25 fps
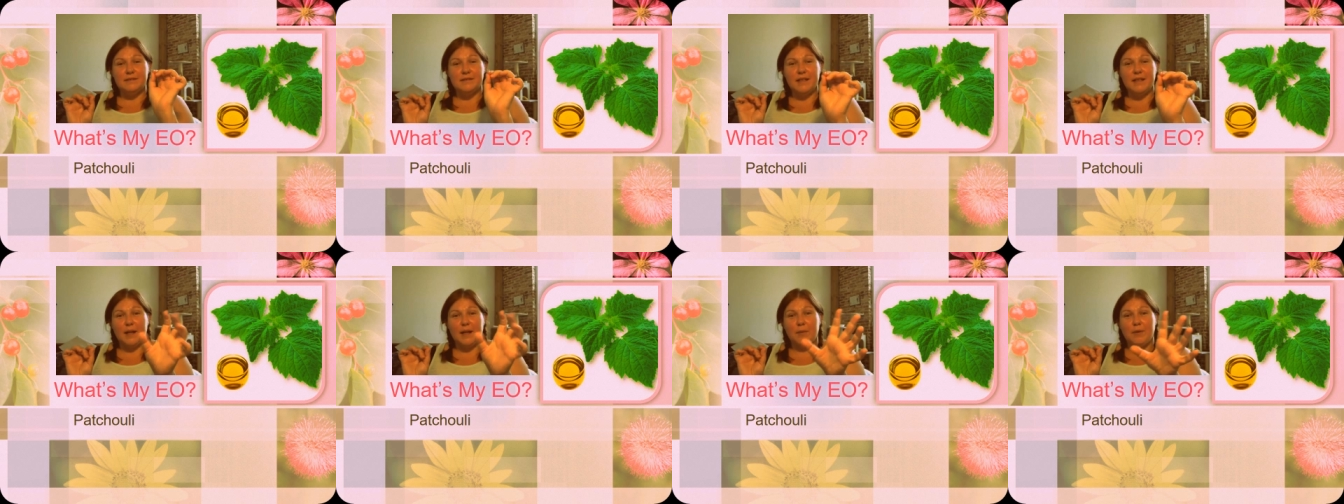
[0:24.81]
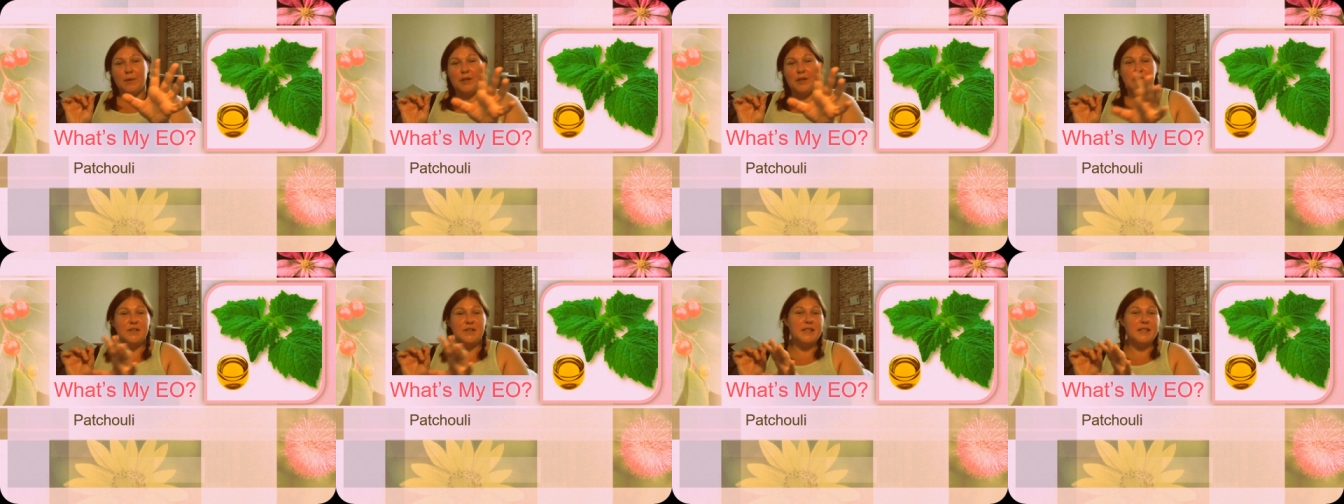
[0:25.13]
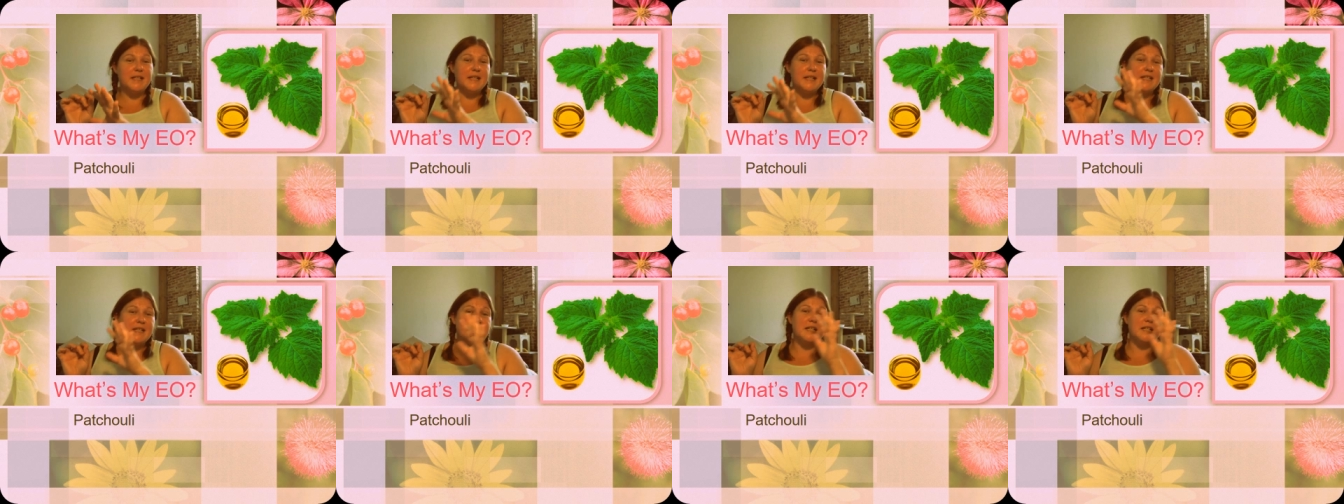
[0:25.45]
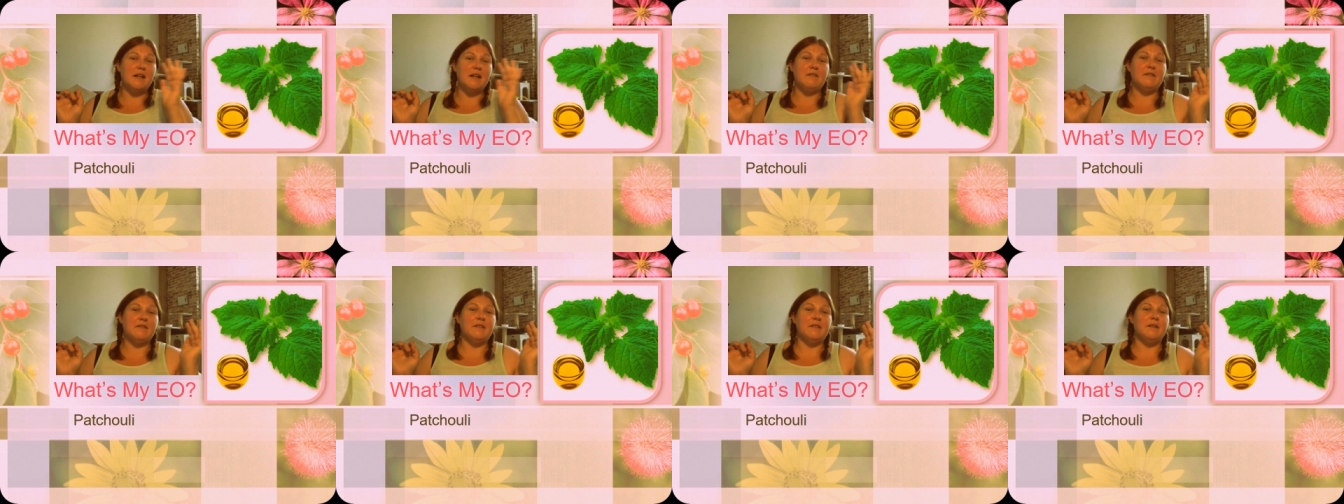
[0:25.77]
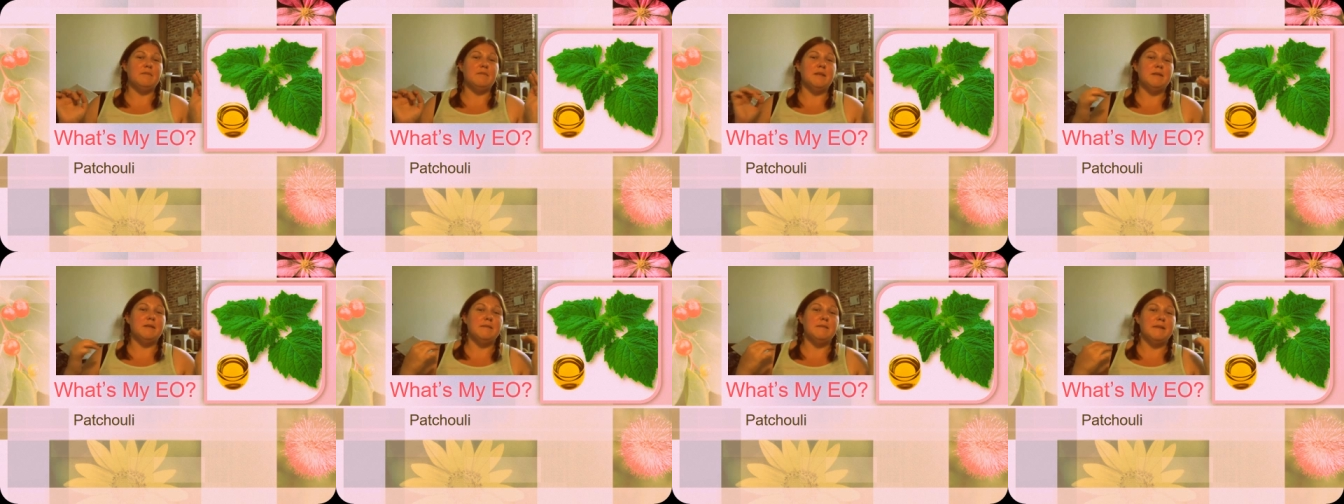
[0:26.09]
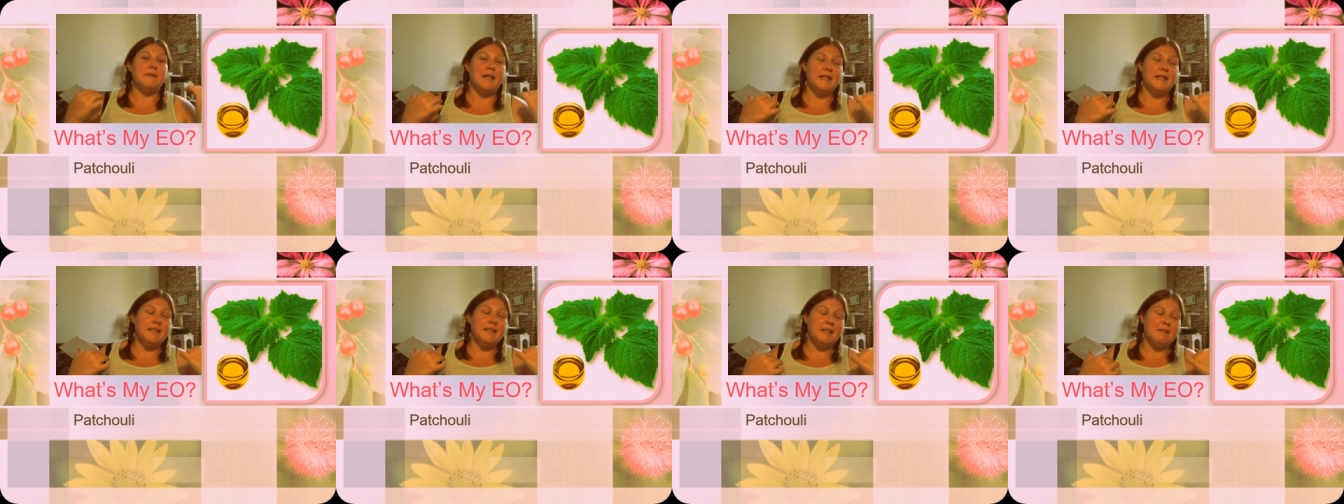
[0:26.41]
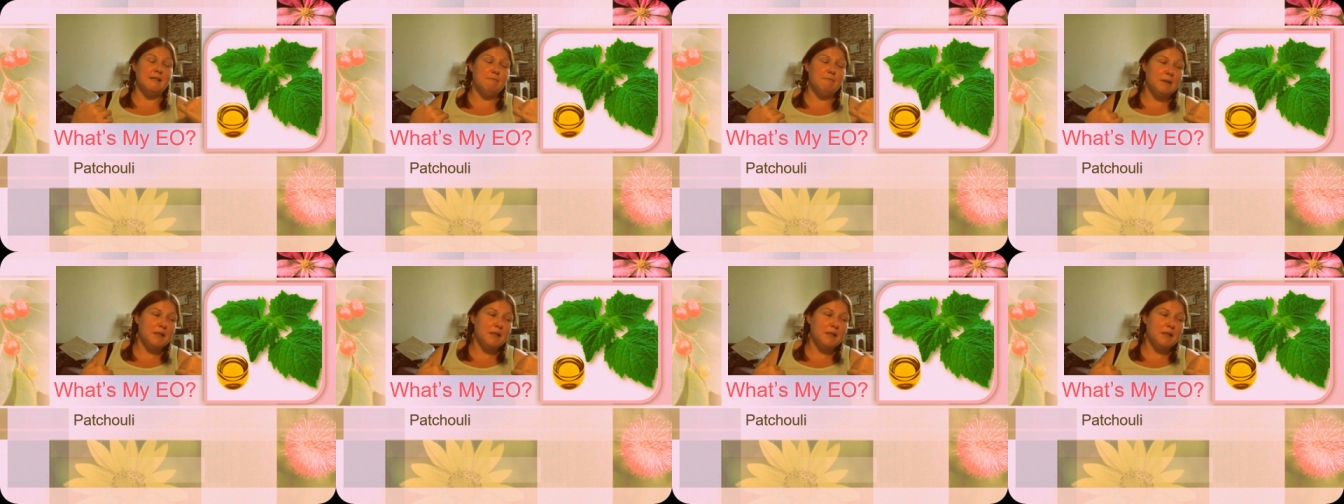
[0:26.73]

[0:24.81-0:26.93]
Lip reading: they were using it to cover up some nasty